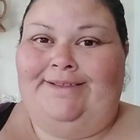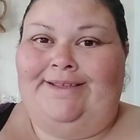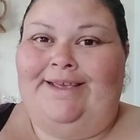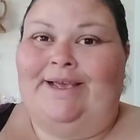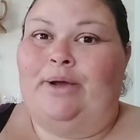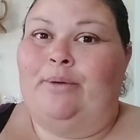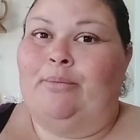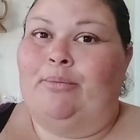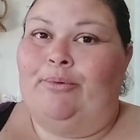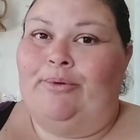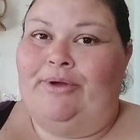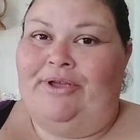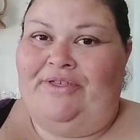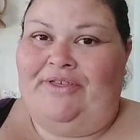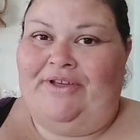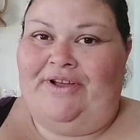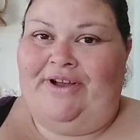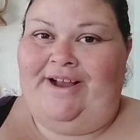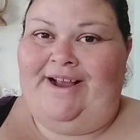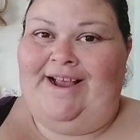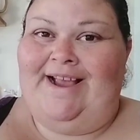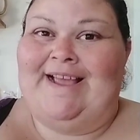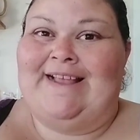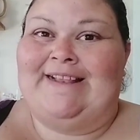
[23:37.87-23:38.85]
take a
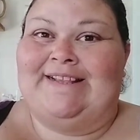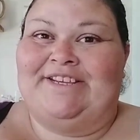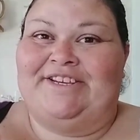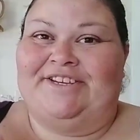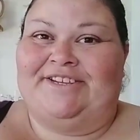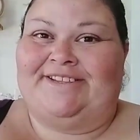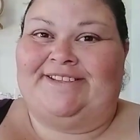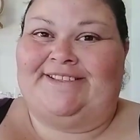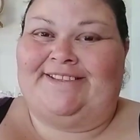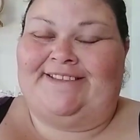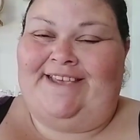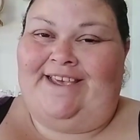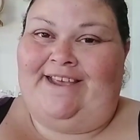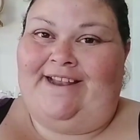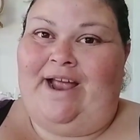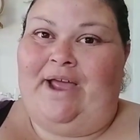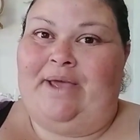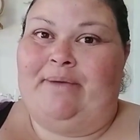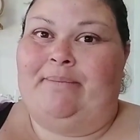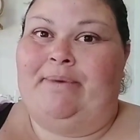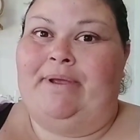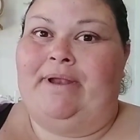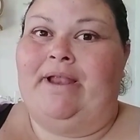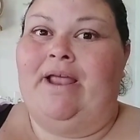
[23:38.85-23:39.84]
breather and just sit.
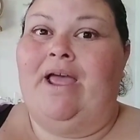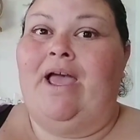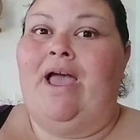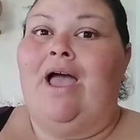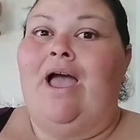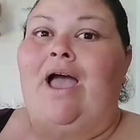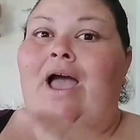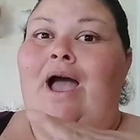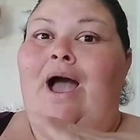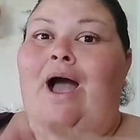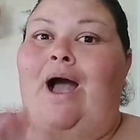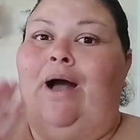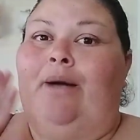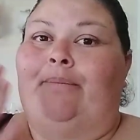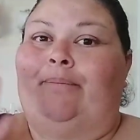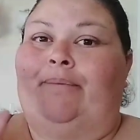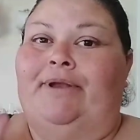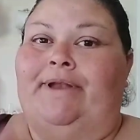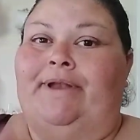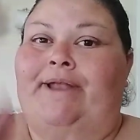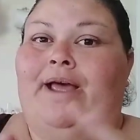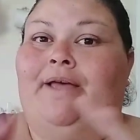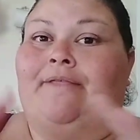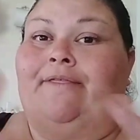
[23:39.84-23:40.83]
I've been up
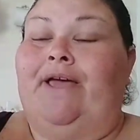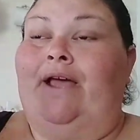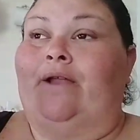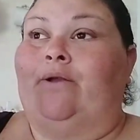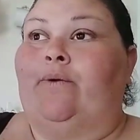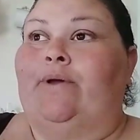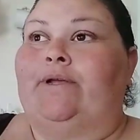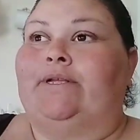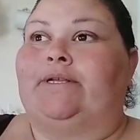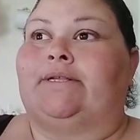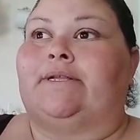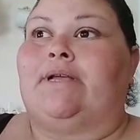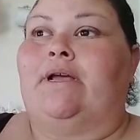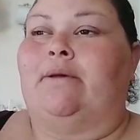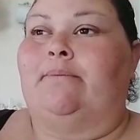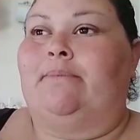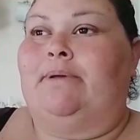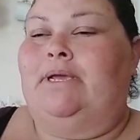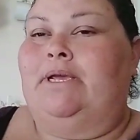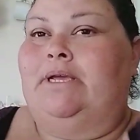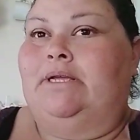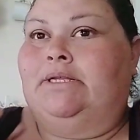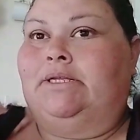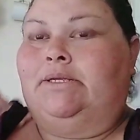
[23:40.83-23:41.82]
and down. That noise is heavy.
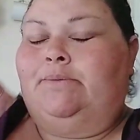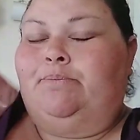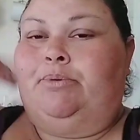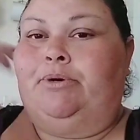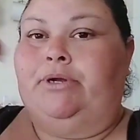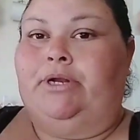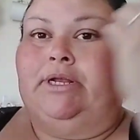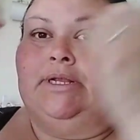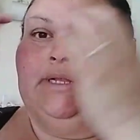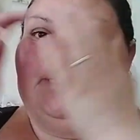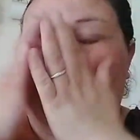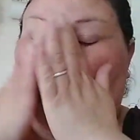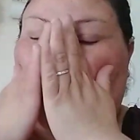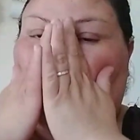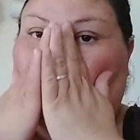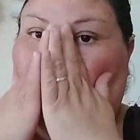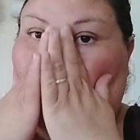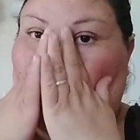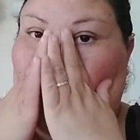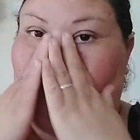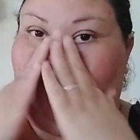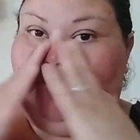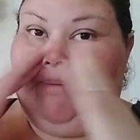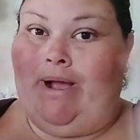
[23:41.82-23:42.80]
He's putting
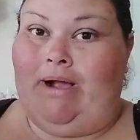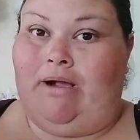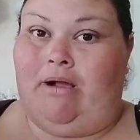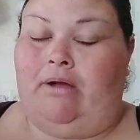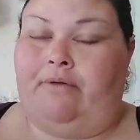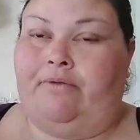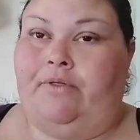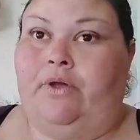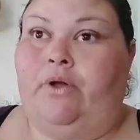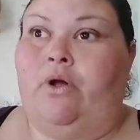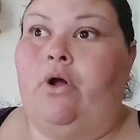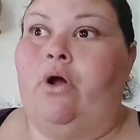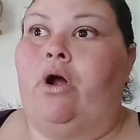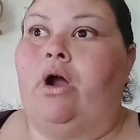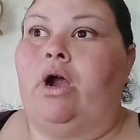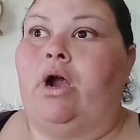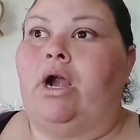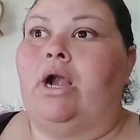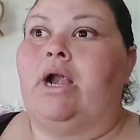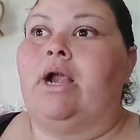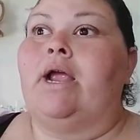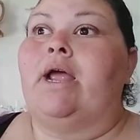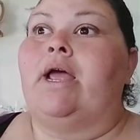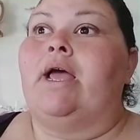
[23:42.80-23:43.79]
stuff back on the
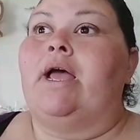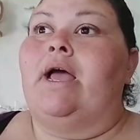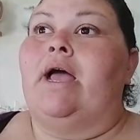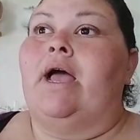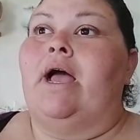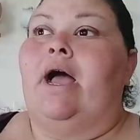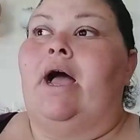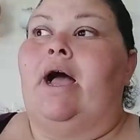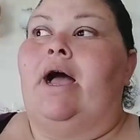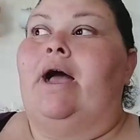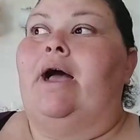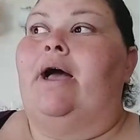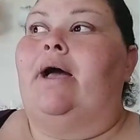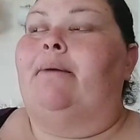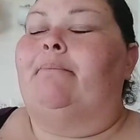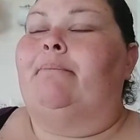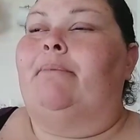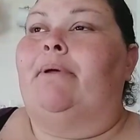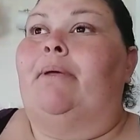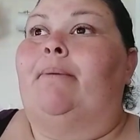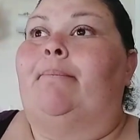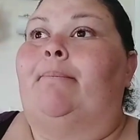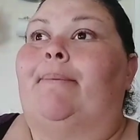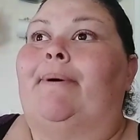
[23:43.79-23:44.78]
car.
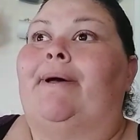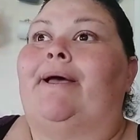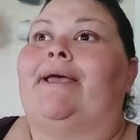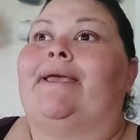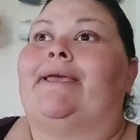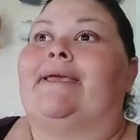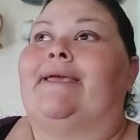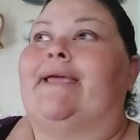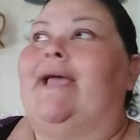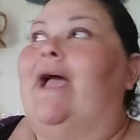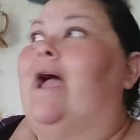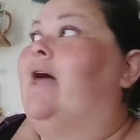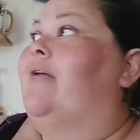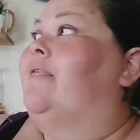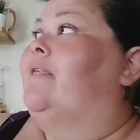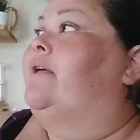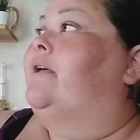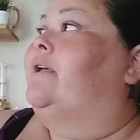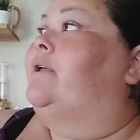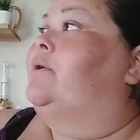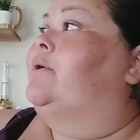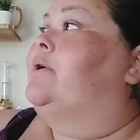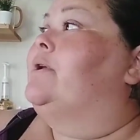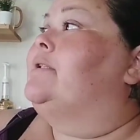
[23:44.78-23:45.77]
Um, but yeah,
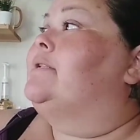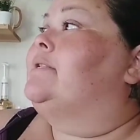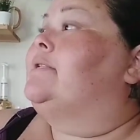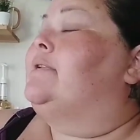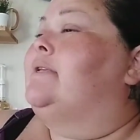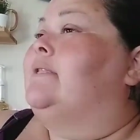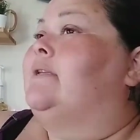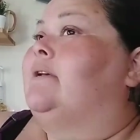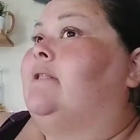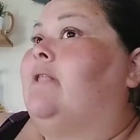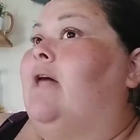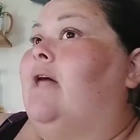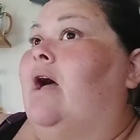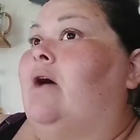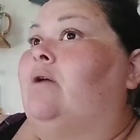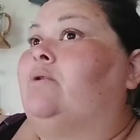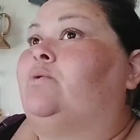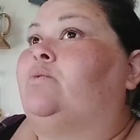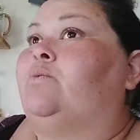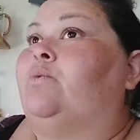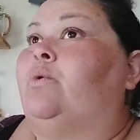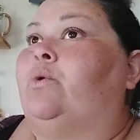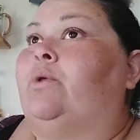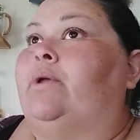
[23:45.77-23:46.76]
the, you can see the
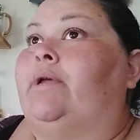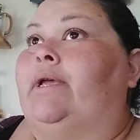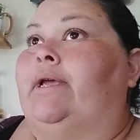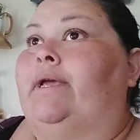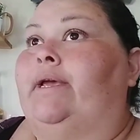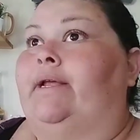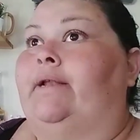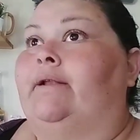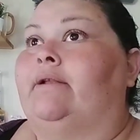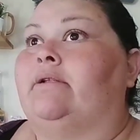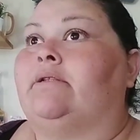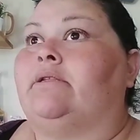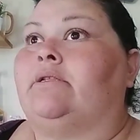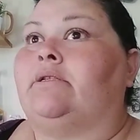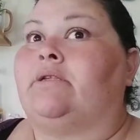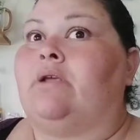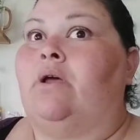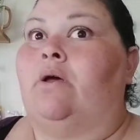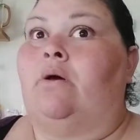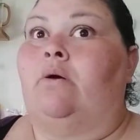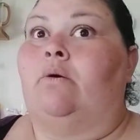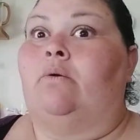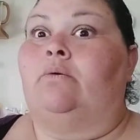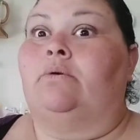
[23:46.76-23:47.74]
clouds rolling in.
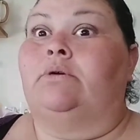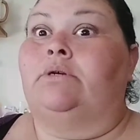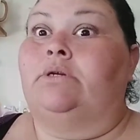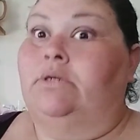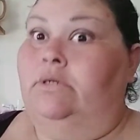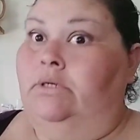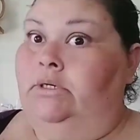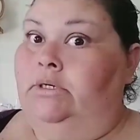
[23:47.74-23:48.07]
So